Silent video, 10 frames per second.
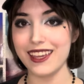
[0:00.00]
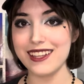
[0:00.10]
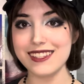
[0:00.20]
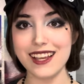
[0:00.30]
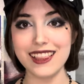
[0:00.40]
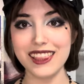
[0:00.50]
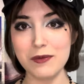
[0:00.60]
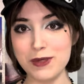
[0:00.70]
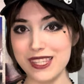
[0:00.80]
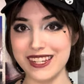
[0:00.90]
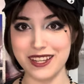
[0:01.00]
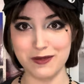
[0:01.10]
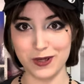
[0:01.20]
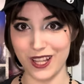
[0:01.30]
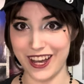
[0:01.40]
is a lipstick
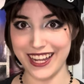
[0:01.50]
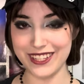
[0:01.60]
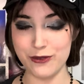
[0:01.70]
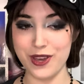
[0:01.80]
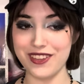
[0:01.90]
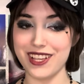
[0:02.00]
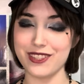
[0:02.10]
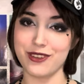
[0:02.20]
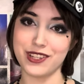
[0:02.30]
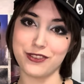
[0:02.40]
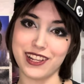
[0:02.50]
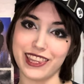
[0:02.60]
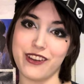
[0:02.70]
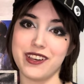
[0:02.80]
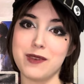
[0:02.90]
blot, whether that's going
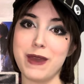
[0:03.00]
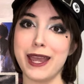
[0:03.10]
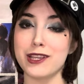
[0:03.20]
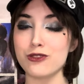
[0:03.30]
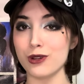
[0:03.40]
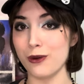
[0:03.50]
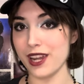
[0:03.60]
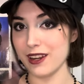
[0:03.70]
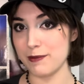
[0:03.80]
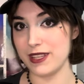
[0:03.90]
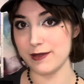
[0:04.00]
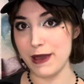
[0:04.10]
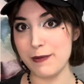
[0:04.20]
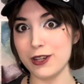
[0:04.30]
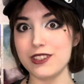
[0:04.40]
directly on the page or going on a piece of
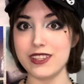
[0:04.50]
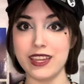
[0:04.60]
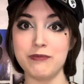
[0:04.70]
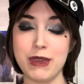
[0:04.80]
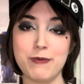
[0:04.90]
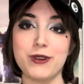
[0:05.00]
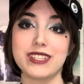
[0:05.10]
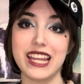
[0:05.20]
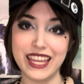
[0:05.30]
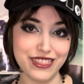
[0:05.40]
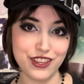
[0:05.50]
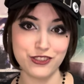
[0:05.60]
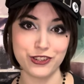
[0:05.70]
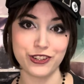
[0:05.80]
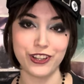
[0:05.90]
paper to then be put in the
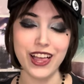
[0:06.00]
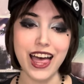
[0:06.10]
journal.